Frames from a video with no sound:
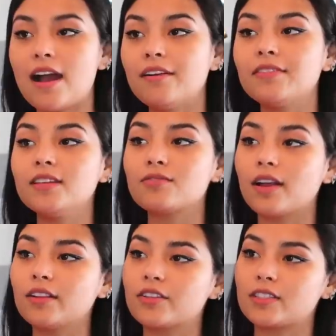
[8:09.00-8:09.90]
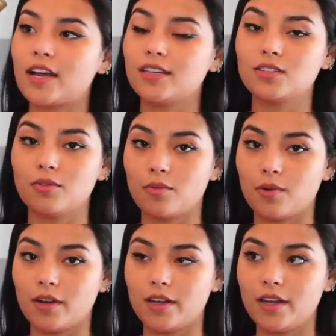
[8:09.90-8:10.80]
I have this regular sized
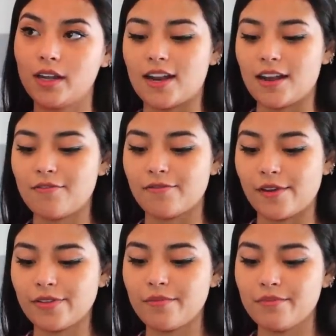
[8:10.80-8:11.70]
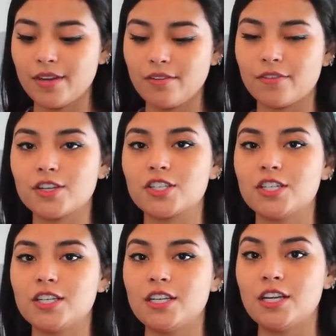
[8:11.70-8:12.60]
one, and I found the mini
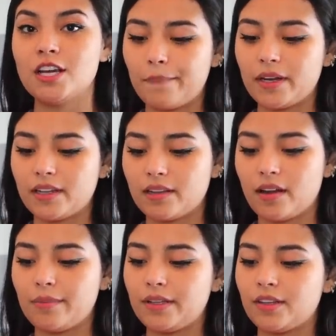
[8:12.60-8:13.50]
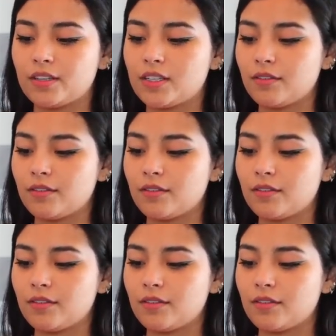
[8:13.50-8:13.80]
version, but I mean,